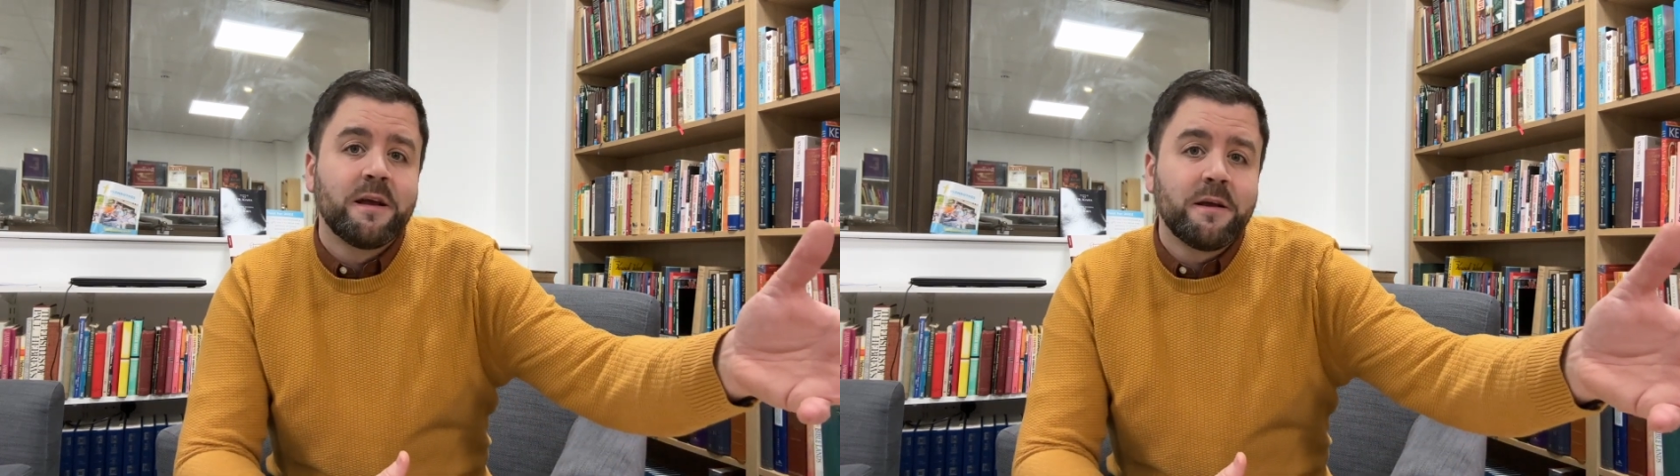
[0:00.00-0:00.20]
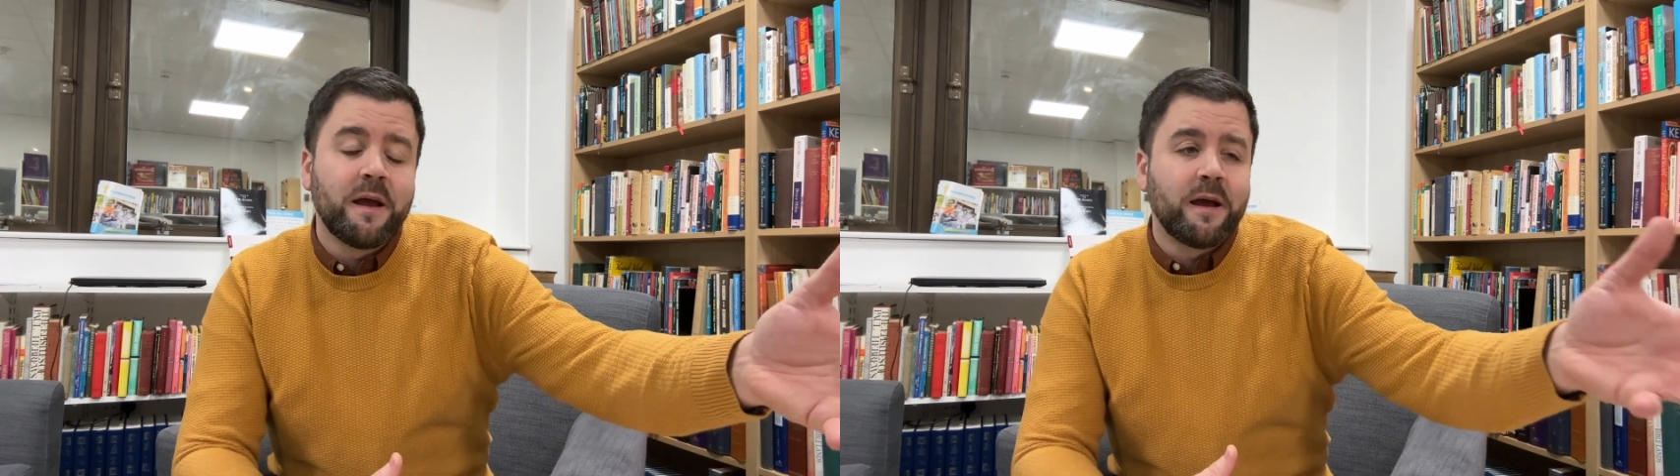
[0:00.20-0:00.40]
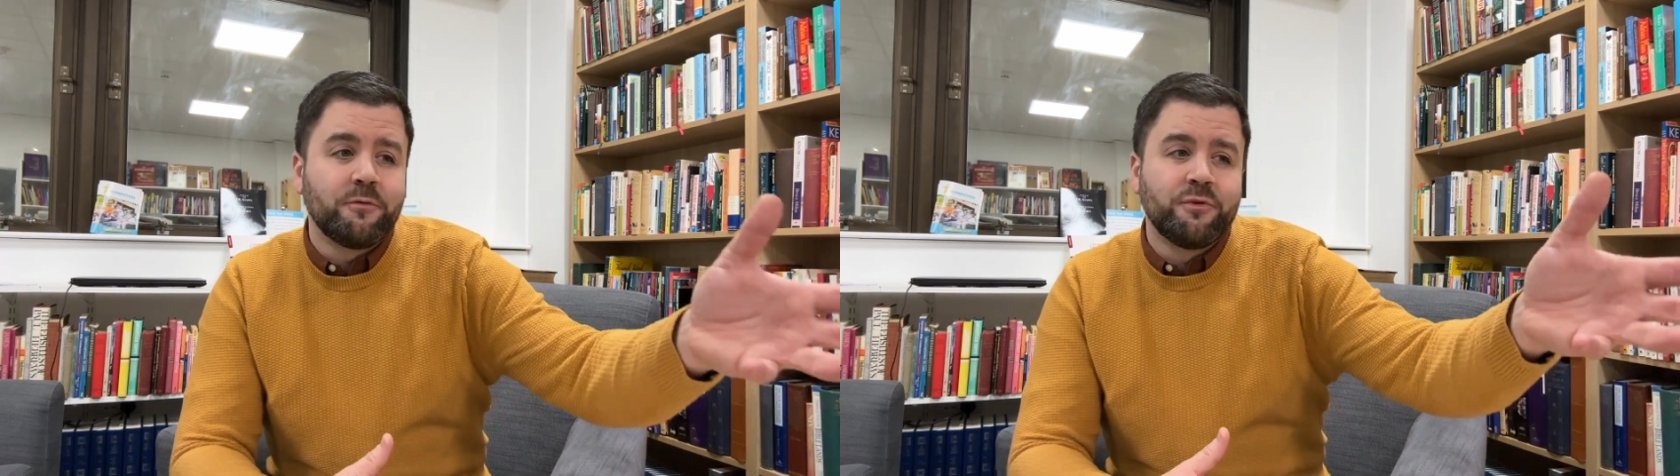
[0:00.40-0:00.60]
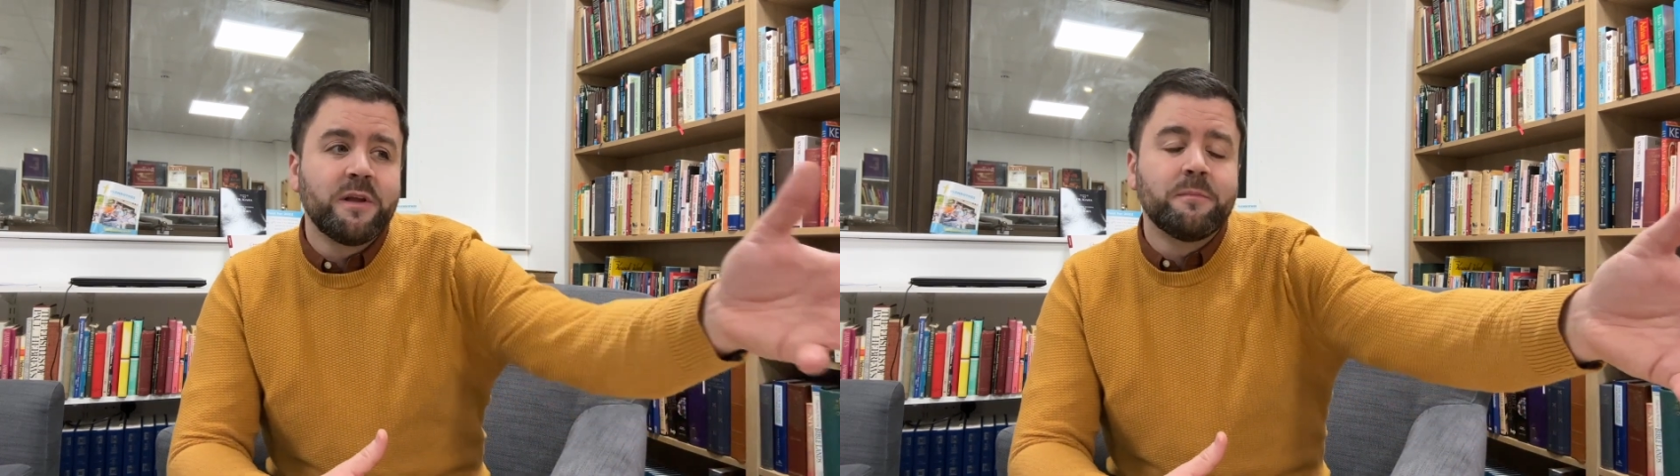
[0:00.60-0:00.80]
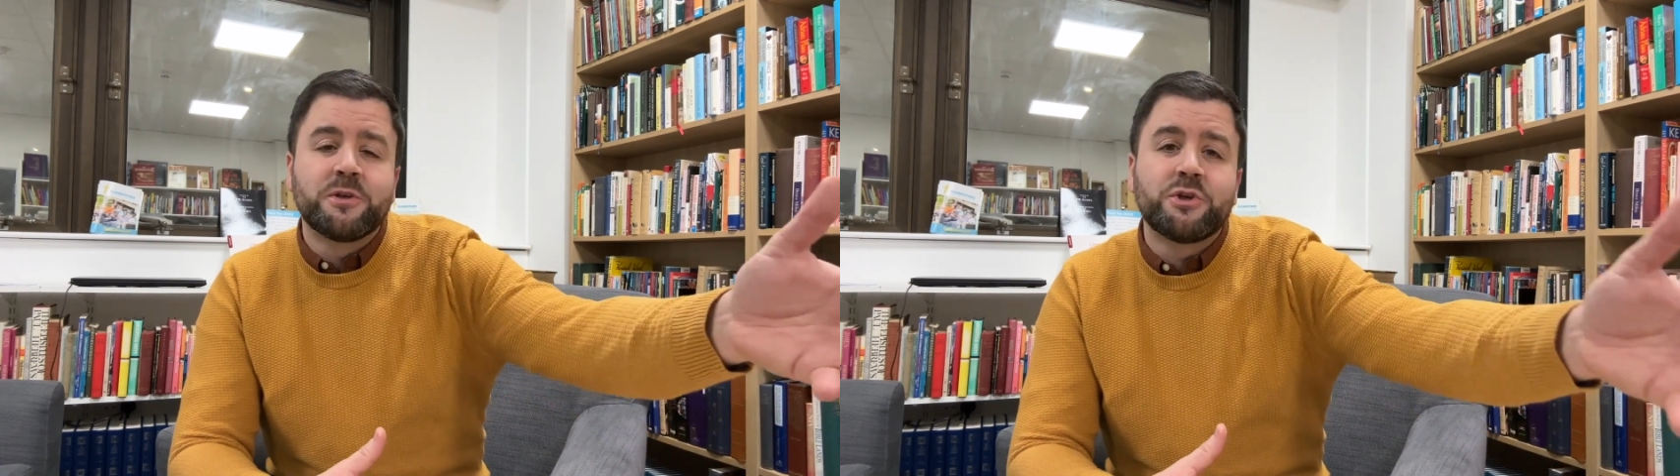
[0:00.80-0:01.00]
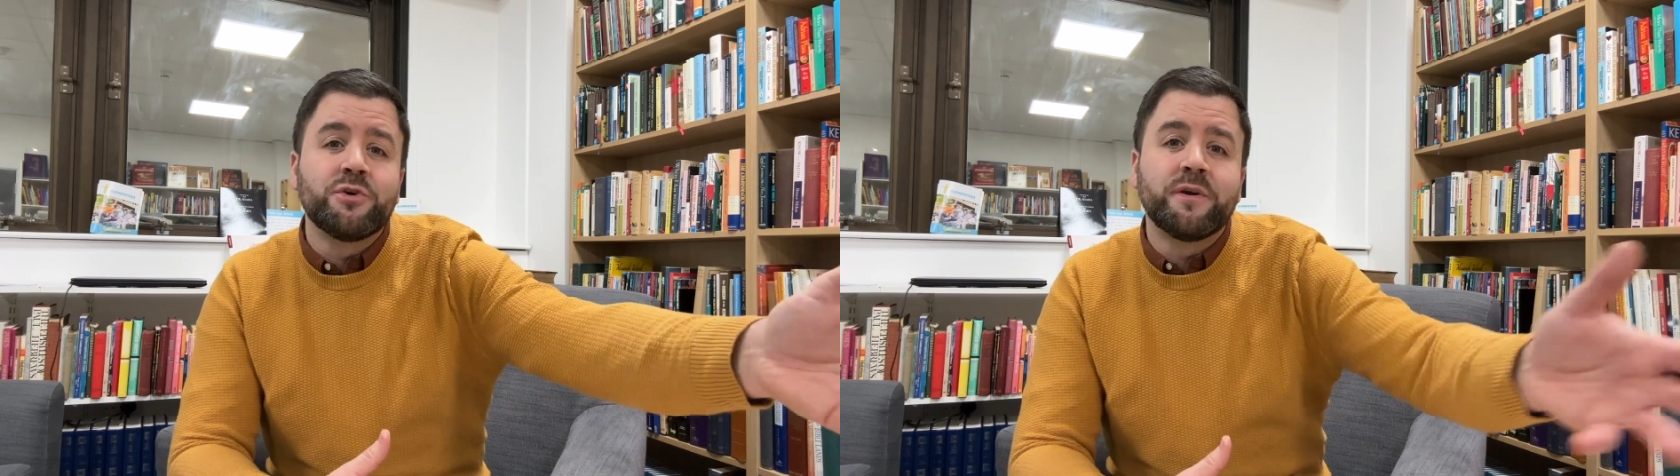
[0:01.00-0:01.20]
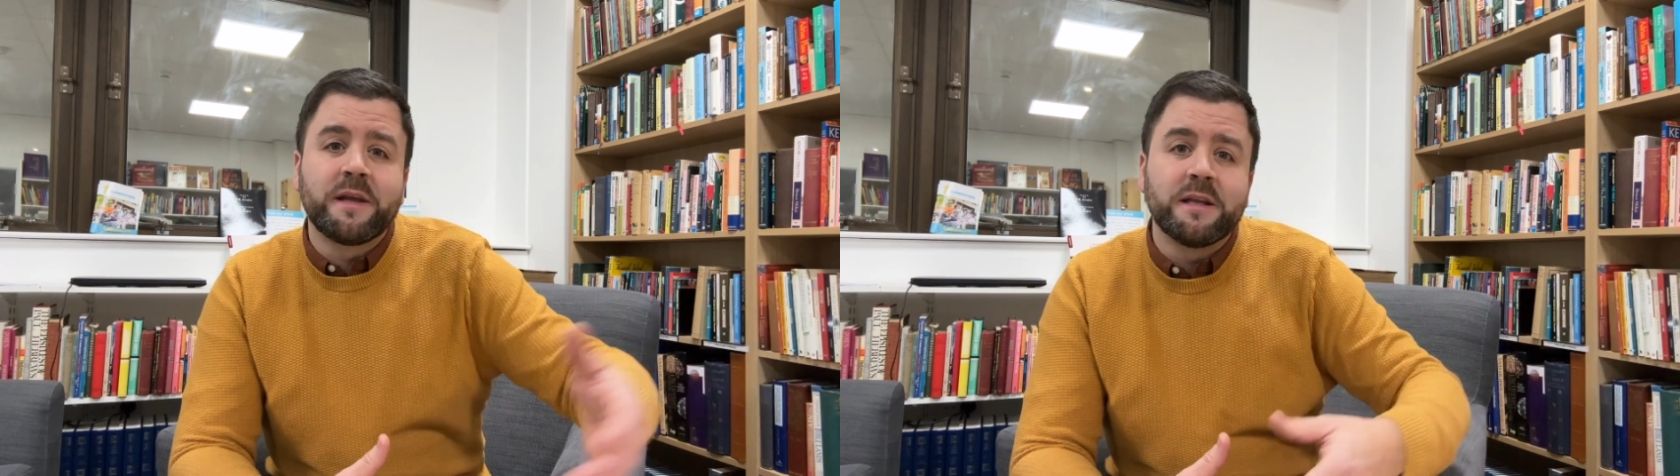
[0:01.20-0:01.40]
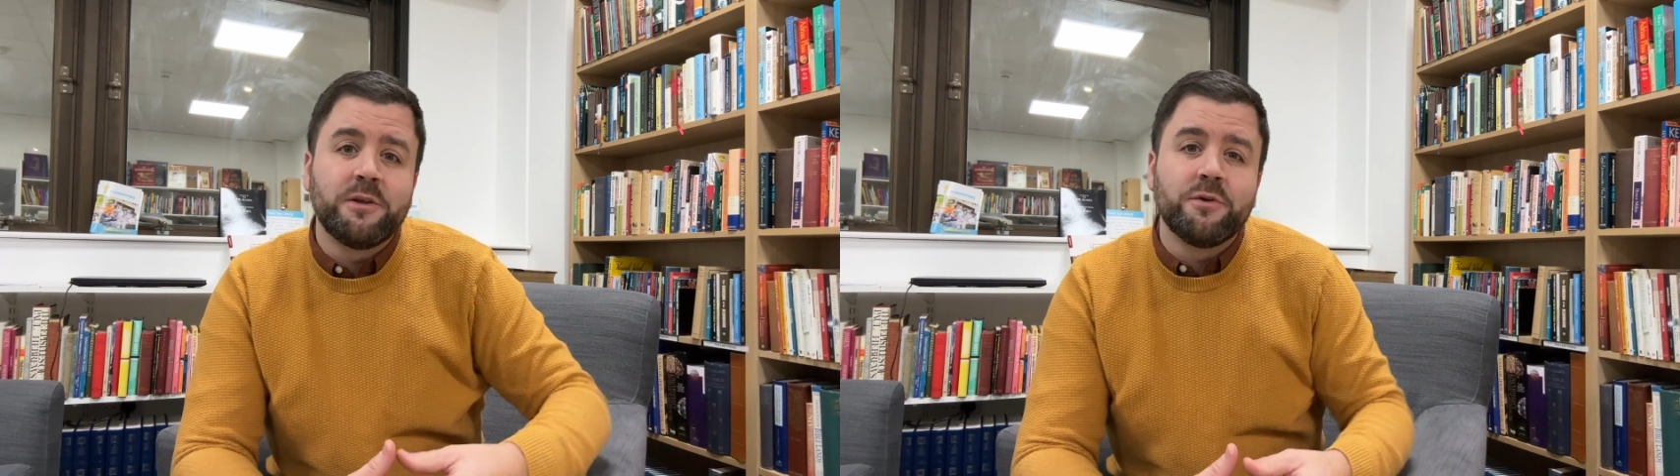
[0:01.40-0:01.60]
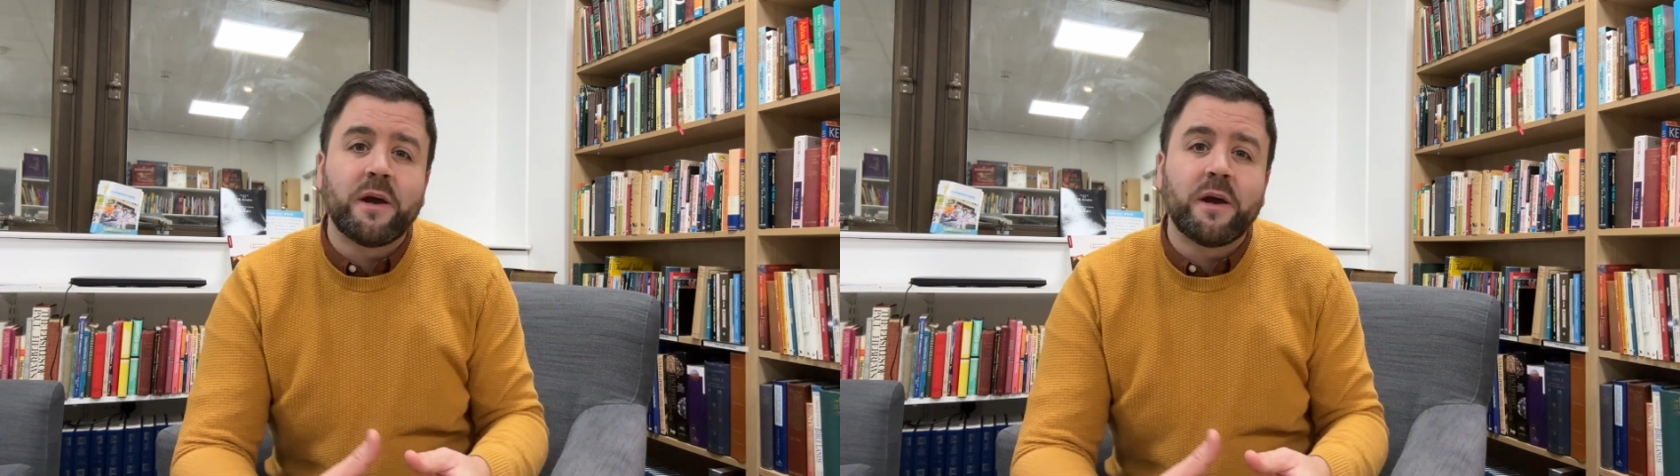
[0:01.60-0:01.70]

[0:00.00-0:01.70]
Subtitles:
a real maturing in you?